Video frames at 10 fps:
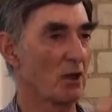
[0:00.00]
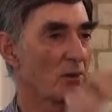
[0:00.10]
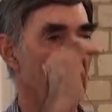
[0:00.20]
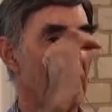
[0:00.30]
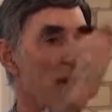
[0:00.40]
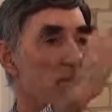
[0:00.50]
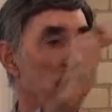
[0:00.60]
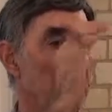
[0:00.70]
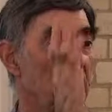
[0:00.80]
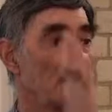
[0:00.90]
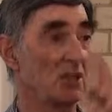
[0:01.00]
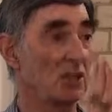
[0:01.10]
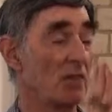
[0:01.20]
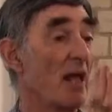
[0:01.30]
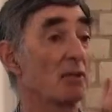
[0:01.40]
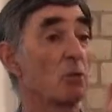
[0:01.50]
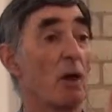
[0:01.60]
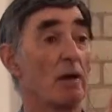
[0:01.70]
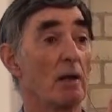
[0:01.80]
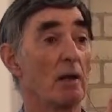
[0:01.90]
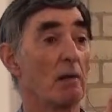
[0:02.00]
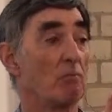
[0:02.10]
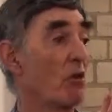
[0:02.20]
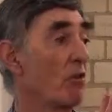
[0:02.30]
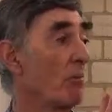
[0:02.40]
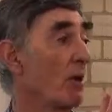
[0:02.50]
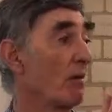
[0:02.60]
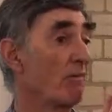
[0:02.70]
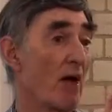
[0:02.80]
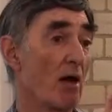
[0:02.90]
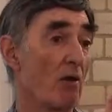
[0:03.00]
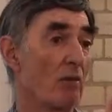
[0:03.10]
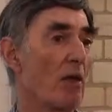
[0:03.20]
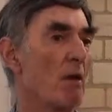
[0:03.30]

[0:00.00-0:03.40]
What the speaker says: So it's an empty niche, and that's what Rothenberg found.